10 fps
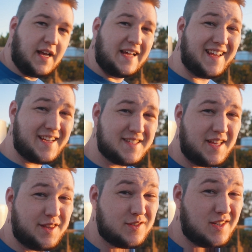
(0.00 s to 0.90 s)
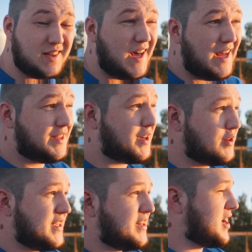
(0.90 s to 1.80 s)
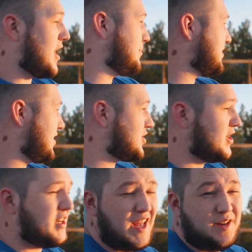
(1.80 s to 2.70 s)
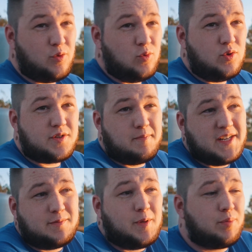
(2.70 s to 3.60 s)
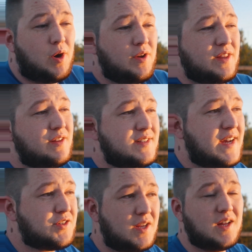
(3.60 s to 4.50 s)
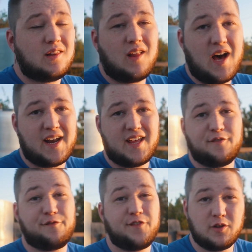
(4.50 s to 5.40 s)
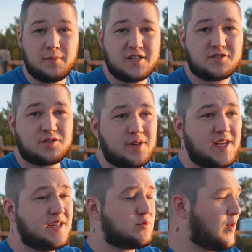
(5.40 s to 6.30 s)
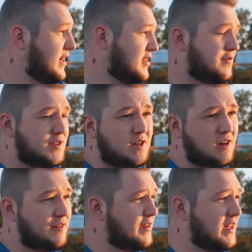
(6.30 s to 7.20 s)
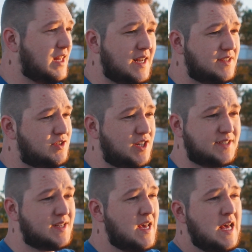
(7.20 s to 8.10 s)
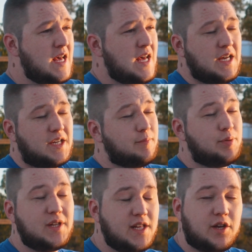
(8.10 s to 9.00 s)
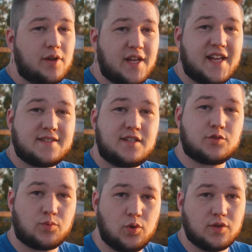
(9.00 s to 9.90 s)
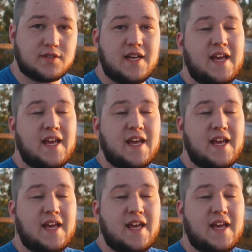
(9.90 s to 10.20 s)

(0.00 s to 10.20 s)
And like I said, there's a lot that goes into composition and the rules are meant to be broken. There's actually a lot in film history as well as photography that is just completely going against these rules.